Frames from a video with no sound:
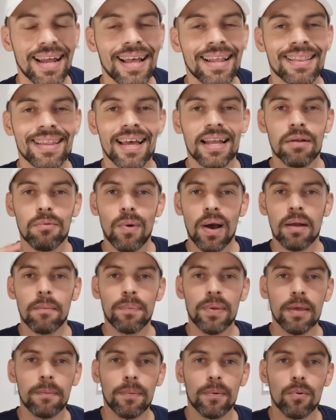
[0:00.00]
And then one
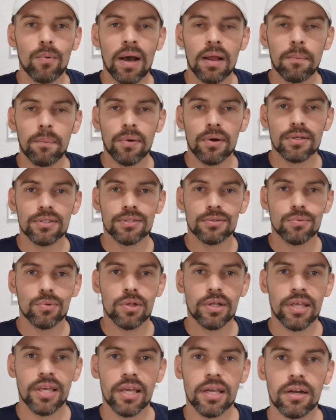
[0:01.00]
person
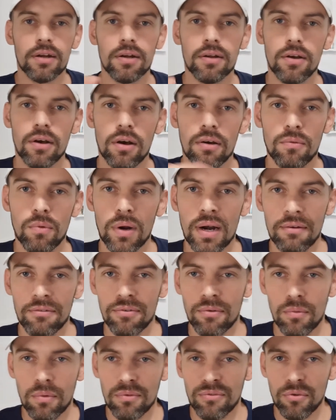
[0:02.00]
will hear
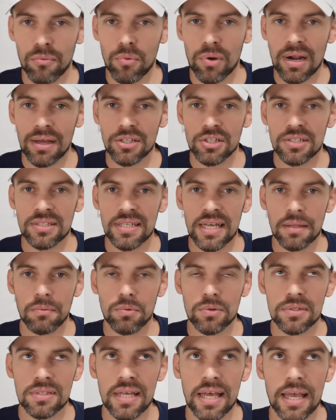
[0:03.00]
from what I just
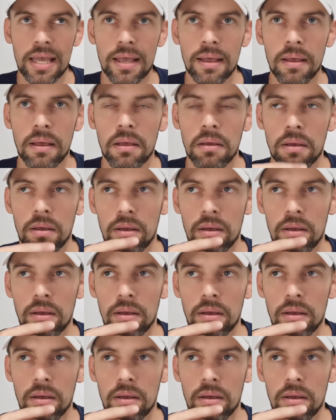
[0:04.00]
said, will say,